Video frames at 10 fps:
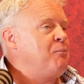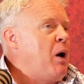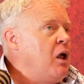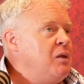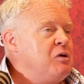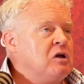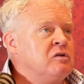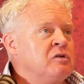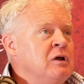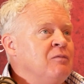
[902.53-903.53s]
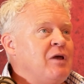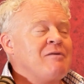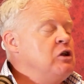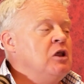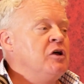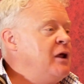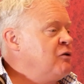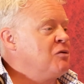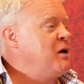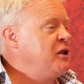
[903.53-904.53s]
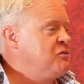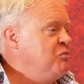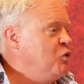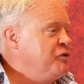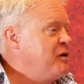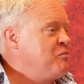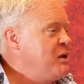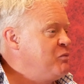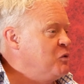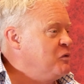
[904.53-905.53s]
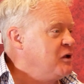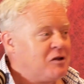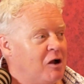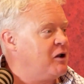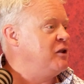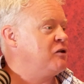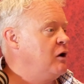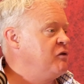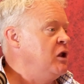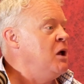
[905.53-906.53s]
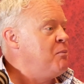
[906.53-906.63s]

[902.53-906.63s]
Partly because they haven't learned how to manage more than 10 people. They're ducking and diving.